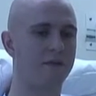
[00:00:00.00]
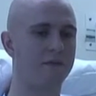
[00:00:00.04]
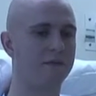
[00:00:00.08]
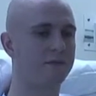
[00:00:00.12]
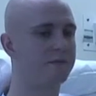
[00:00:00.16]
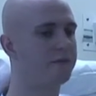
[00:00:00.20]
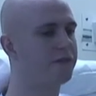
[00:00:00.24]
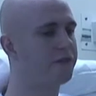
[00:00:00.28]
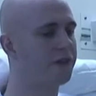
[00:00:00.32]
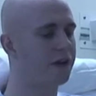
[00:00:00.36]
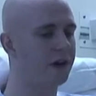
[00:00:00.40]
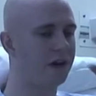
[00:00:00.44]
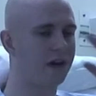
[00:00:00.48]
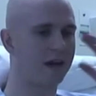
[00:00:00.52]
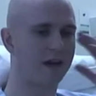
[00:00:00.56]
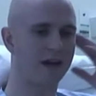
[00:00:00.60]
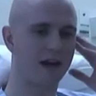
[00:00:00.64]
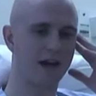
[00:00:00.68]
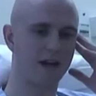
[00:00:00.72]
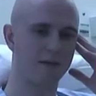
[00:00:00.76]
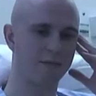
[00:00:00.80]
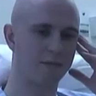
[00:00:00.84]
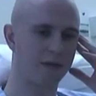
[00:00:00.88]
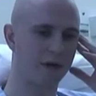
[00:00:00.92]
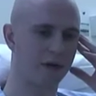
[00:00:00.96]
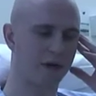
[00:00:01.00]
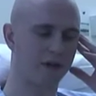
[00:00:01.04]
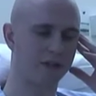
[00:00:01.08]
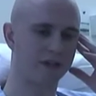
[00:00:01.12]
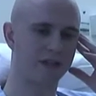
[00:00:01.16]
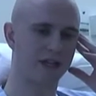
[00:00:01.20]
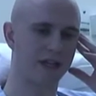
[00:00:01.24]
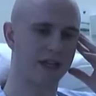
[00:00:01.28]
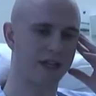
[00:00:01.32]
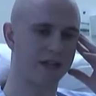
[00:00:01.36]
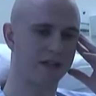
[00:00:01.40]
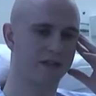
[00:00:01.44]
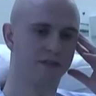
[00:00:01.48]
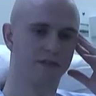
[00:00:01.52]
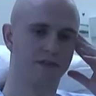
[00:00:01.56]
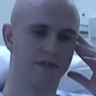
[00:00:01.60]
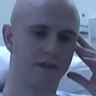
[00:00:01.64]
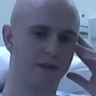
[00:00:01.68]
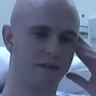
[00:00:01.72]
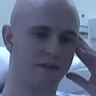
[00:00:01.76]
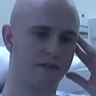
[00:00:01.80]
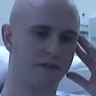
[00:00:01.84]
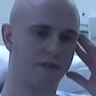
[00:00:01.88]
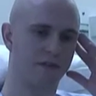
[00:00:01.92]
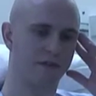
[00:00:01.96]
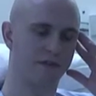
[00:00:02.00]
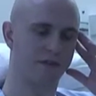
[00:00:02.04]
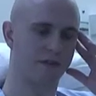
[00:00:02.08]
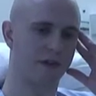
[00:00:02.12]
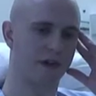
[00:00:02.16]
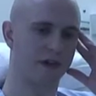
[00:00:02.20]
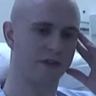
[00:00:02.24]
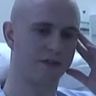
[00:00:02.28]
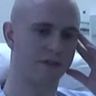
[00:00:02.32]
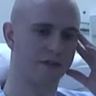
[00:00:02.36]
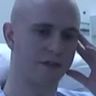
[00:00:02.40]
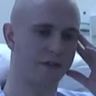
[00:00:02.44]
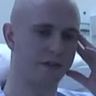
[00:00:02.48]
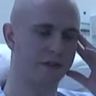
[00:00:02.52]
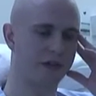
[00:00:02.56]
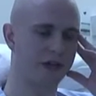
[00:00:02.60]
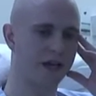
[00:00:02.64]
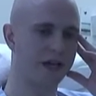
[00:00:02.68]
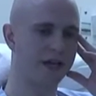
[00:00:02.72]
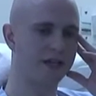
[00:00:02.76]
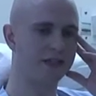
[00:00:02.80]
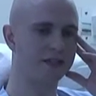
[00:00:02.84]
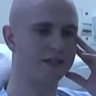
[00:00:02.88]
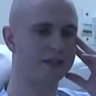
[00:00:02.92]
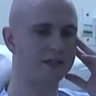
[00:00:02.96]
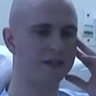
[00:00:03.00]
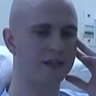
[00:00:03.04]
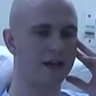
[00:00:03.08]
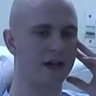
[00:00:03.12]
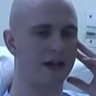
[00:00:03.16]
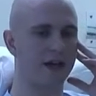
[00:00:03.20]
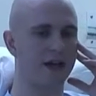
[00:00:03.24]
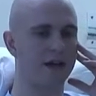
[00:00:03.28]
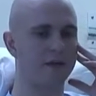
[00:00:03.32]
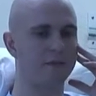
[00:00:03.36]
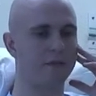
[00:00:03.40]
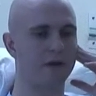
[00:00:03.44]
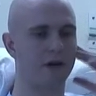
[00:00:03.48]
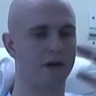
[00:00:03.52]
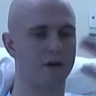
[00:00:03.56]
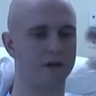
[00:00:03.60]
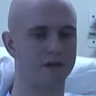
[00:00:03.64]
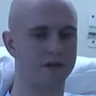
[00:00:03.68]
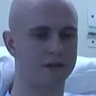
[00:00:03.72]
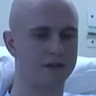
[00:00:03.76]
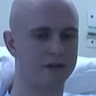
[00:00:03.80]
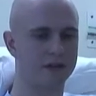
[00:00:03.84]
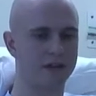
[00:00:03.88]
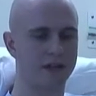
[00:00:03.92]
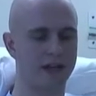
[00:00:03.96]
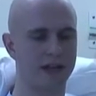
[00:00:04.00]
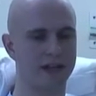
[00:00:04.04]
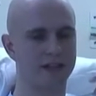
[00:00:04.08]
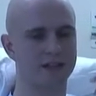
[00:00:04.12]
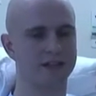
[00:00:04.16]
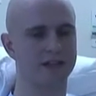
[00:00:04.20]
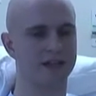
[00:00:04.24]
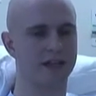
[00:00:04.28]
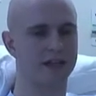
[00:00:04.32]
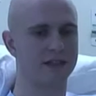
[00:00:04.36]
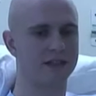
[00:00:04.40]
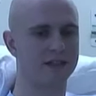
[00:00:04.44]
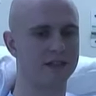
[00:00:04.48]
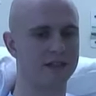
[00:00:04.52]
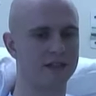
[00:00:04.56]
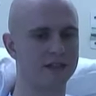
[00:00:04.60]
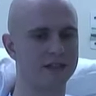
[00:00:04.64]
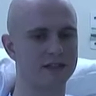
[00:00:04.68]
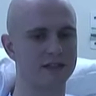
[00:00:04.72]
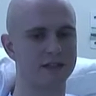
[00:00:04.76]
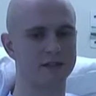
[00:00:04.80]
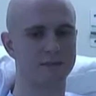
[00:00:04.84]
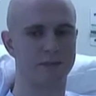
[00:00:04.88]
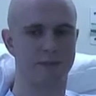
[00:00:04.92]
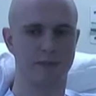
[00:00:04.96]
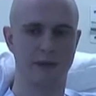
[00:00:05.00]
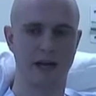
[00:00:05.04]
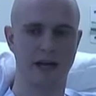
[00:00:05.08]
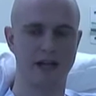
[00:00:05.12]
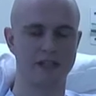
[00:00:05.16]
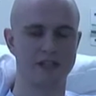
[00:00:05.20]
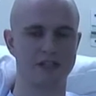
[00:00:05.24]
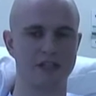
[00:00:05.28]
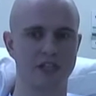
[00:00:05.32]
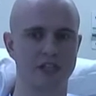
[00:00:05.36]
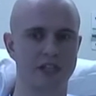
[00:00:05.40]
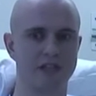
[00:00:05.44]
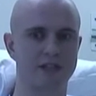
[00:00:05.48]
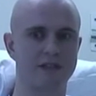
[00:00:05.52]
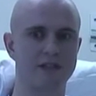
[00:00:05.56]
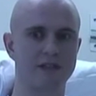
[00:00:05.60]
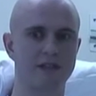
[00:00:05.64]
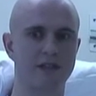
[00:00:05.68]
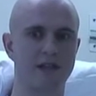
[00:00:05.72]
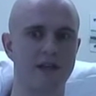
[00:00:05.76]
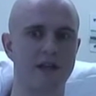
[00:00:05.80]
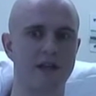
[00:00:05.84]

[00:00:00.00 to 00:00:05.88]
felt like I had blocked ears for the first few days. I was getting tinnitus at patches.